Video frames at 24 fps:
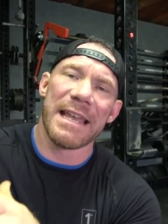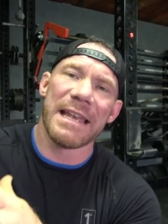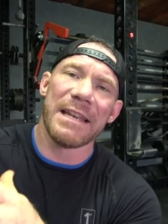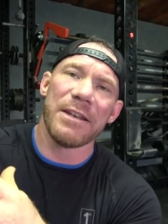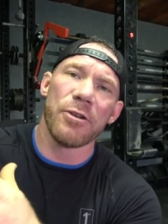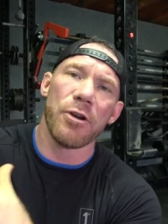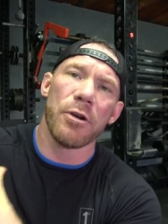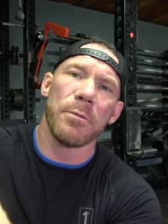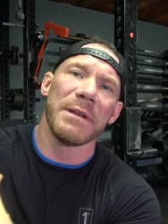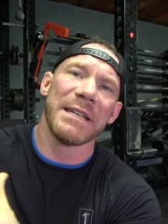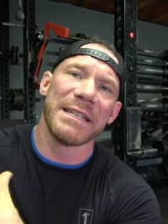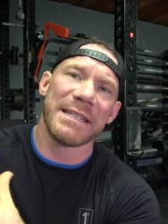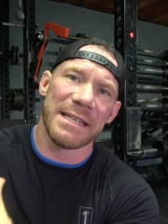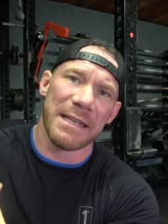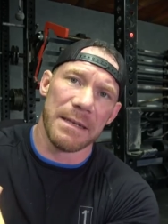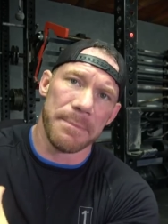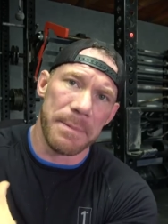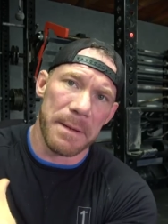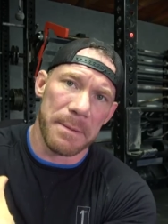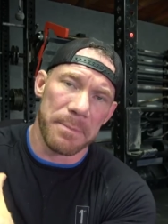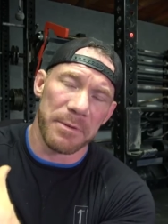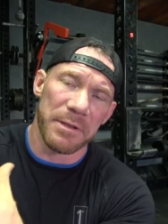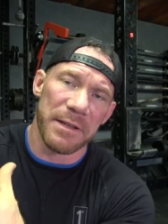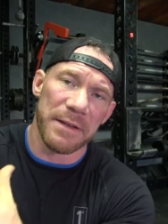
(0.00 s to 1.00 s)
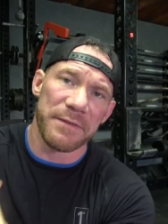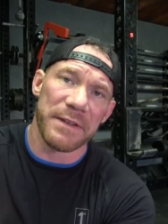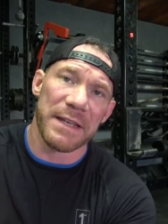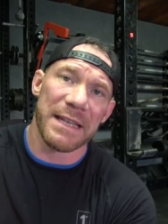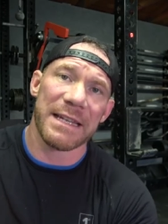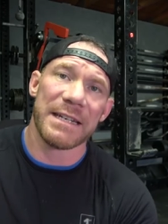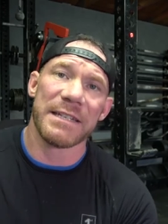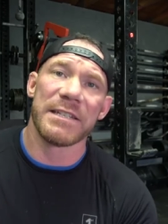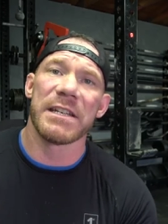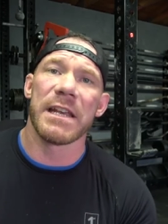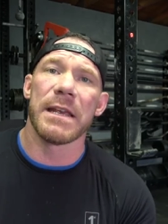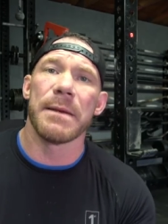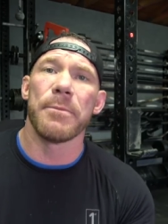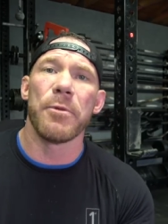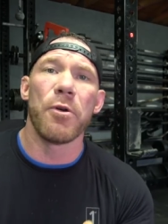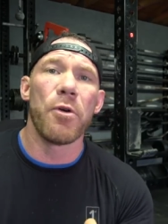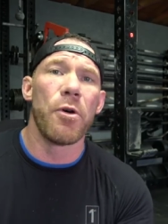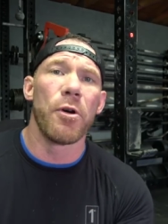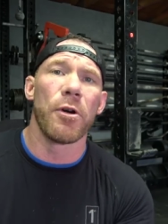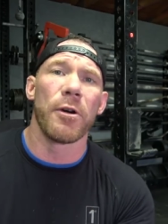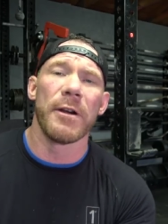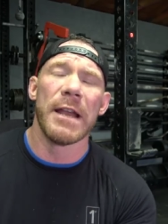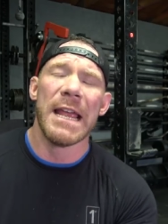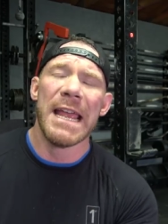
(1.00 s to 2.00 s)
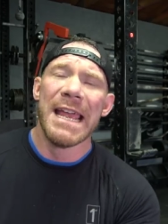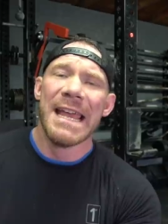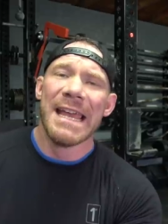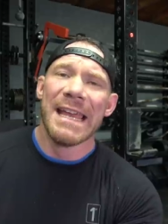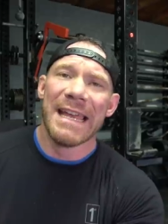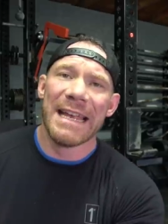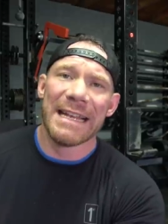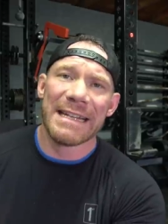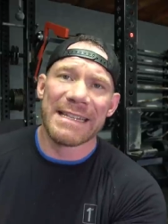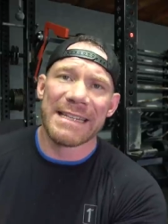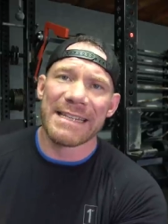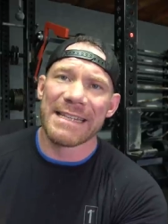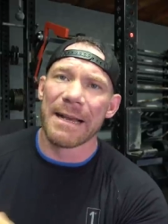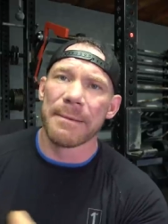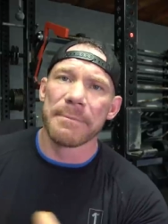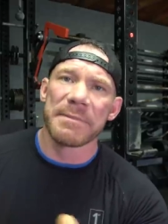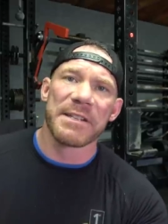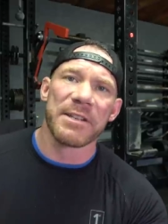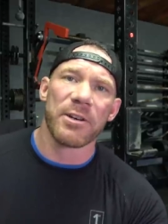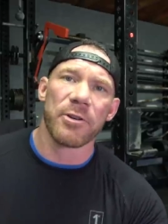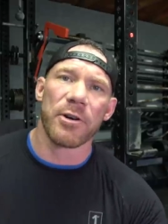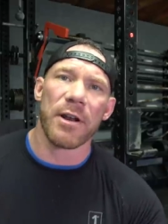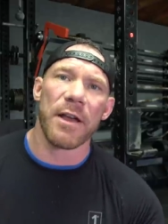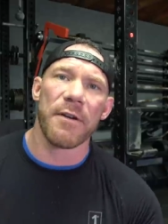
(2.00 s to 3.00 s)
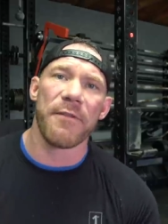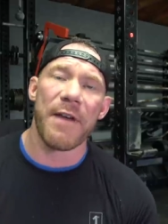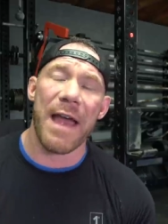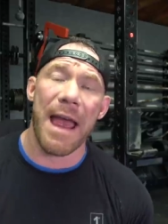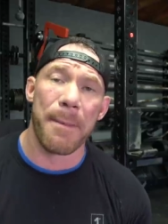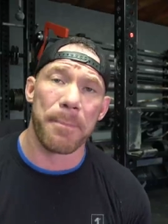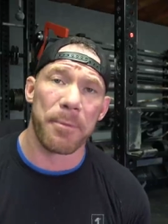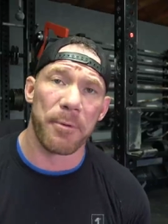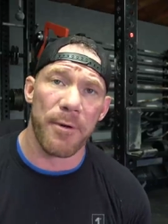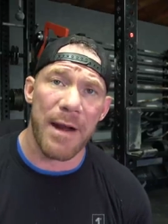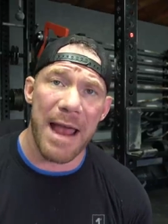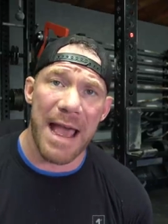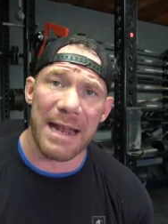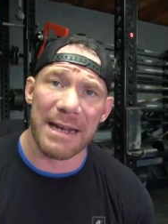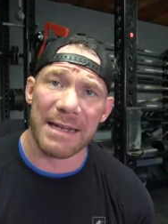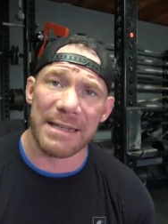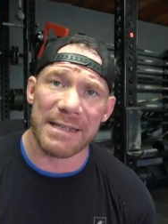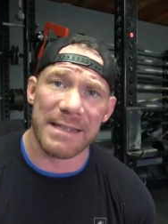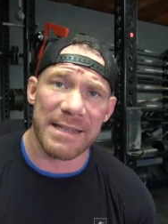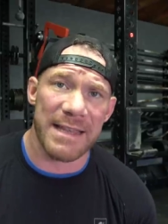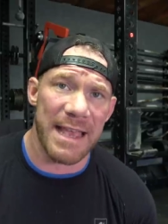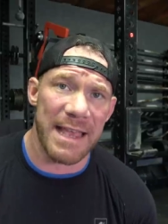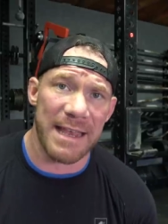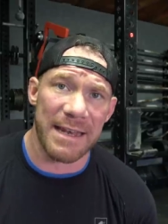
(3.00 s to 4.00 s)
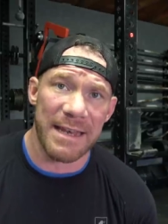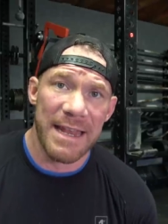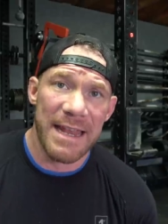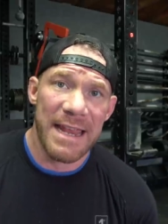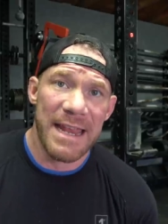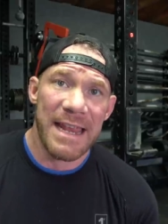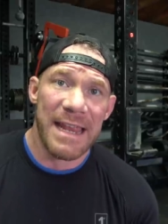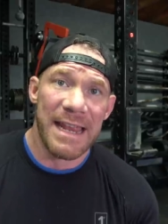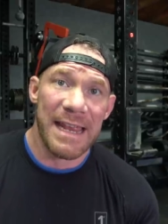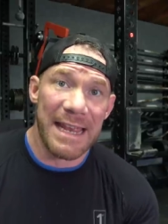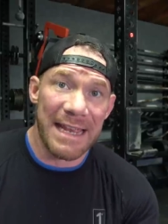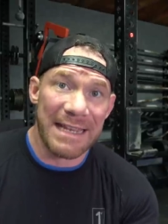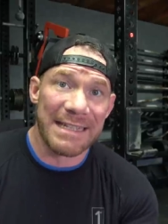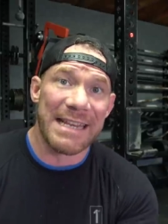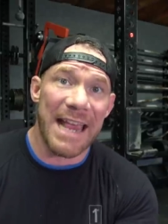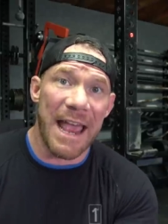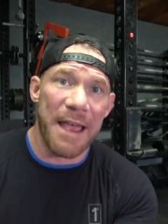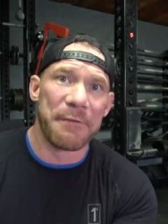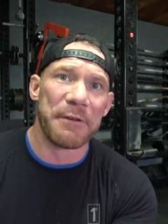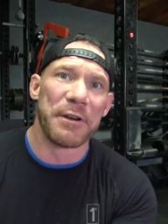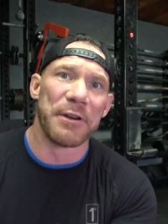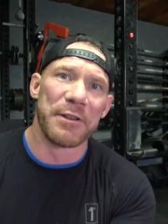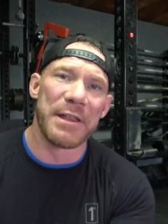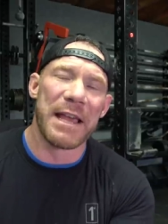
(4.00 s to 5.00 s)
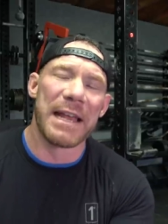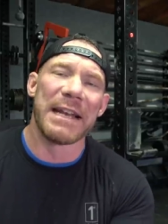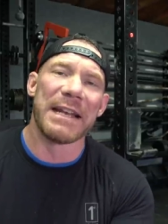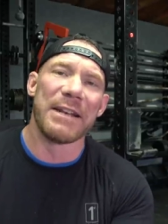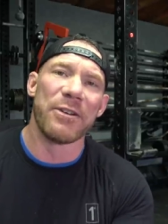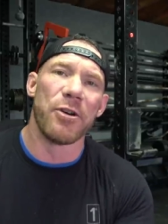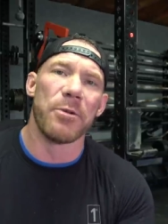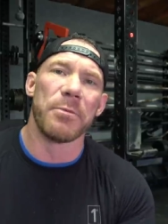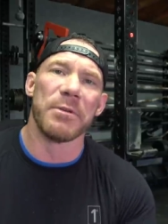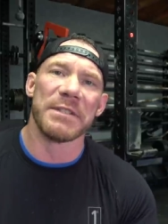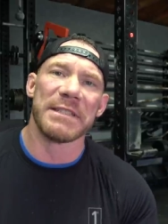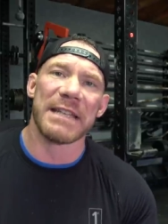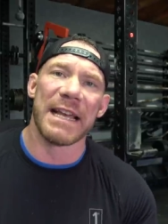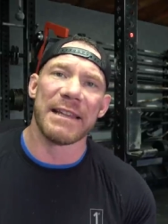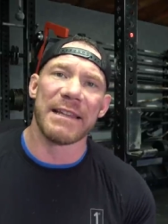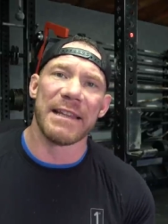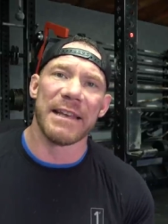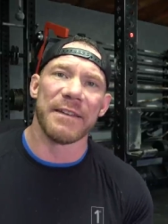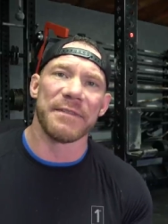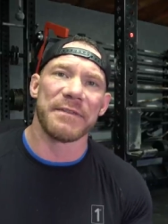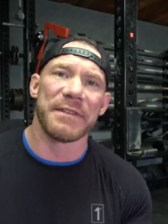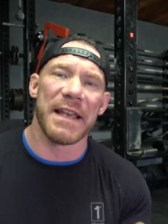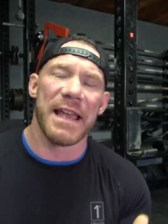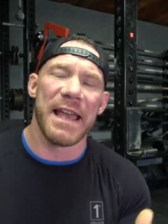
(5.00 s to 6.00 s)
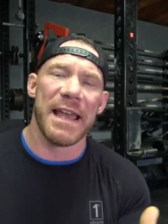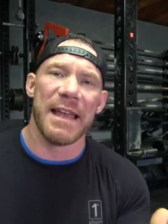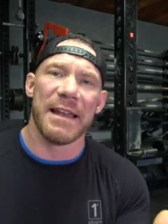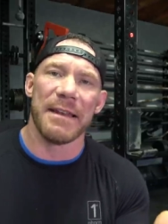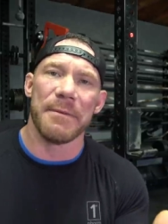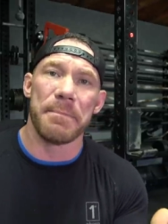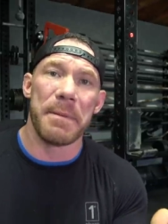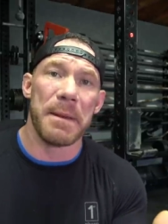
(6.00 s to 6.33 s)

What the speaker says: they normally see people lifting in the gym, or it's some sort of apparatus that is heavier than a normal deadlift and